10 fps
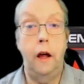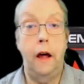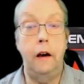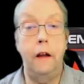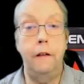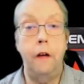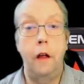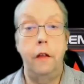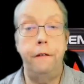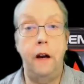and if
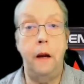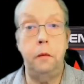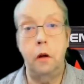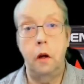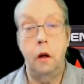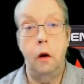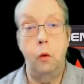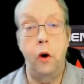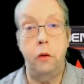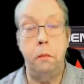the Philips
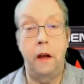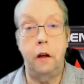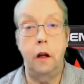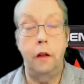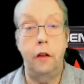works better